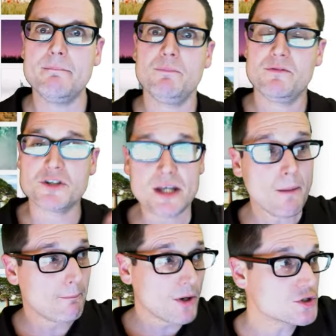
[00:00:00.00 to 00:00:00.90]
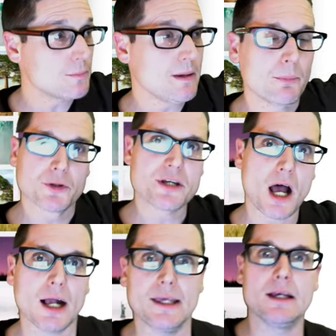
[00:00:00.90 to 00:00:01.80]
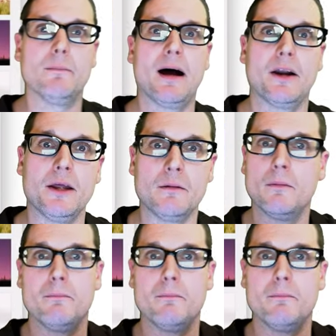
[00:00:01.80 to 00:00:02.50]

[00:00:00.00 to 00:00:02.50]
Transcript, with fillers: If you see a bunch of people talking about it,